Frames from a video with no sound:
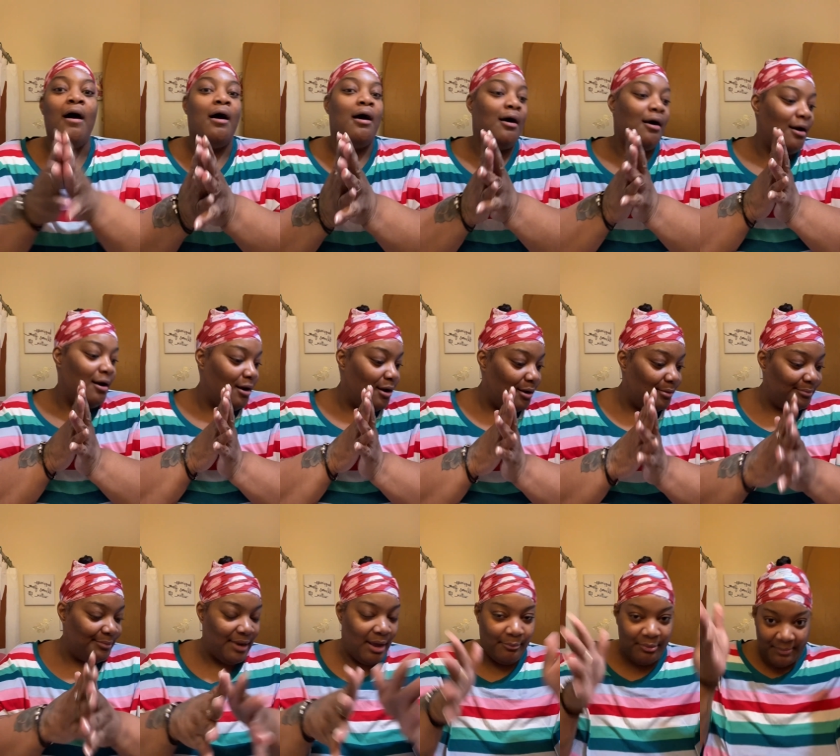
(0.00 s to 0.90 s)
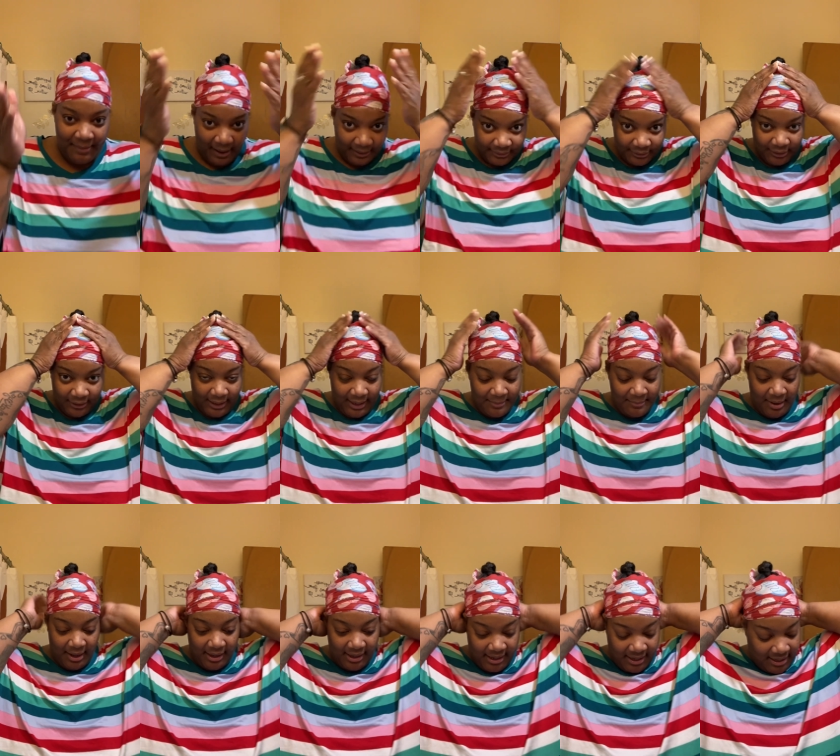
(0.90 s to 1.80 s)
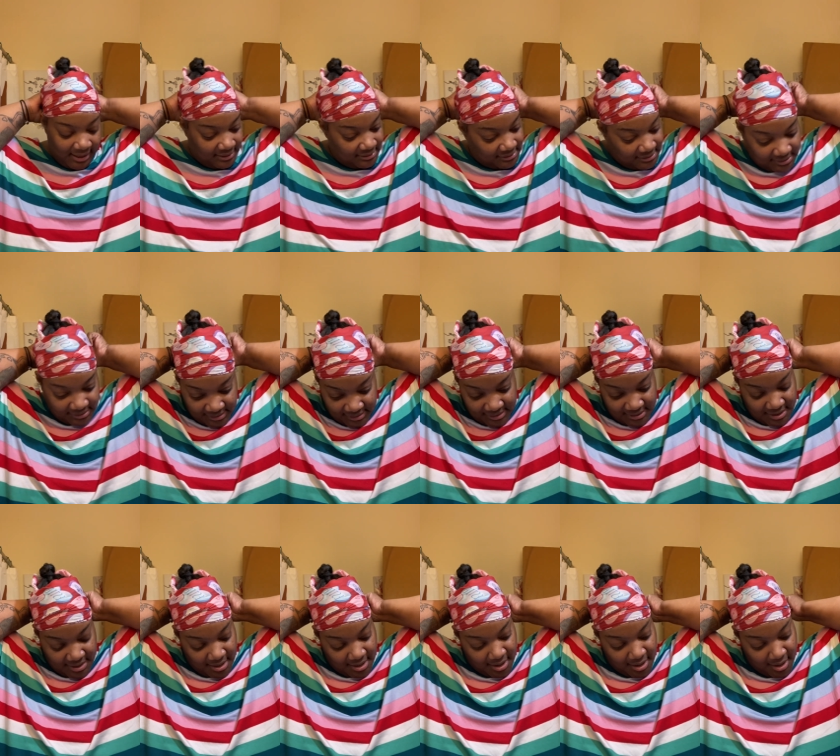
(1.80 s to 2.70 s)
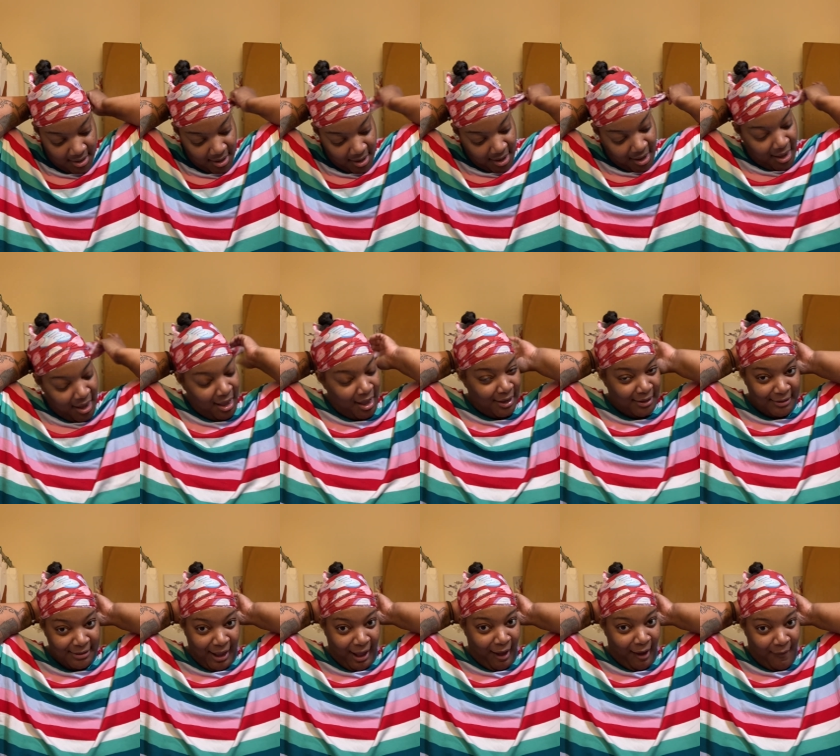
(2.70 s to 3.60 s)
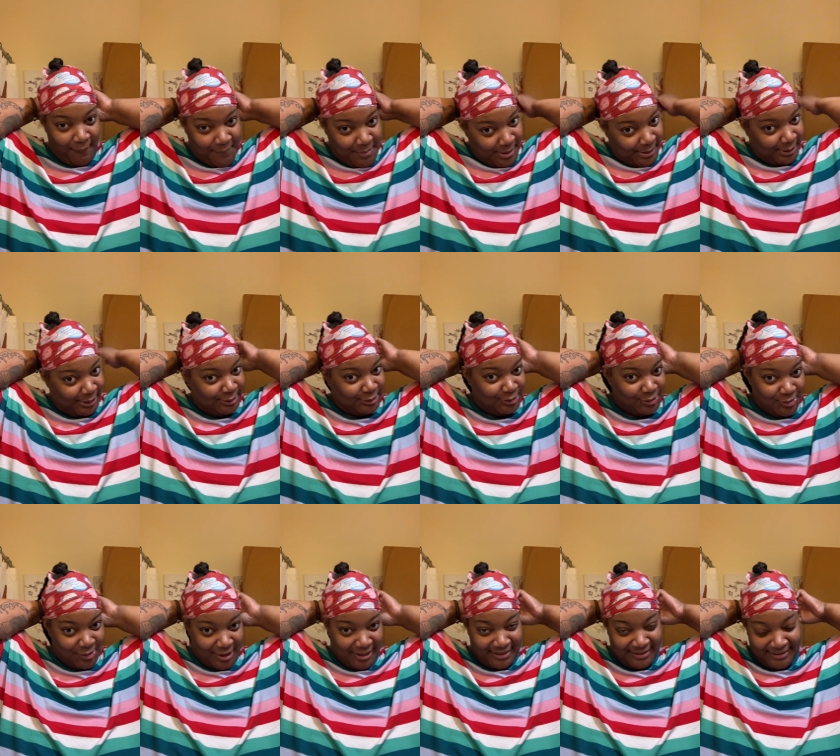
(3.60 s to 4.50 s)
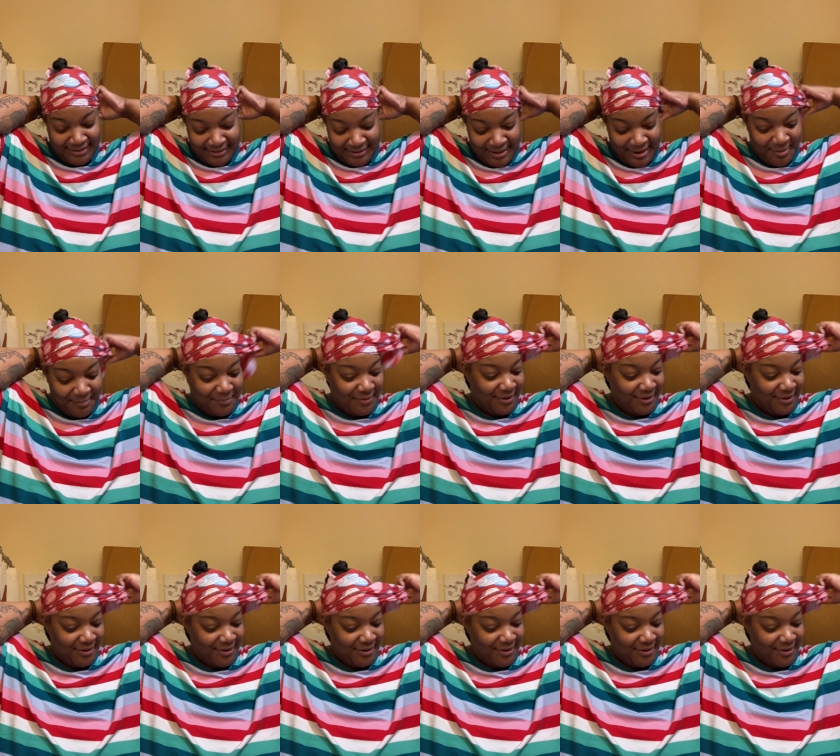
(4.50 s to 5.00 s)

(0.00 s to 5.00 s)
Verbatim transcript: Um, now we about to lay my edges. Y'all been enjoying getting up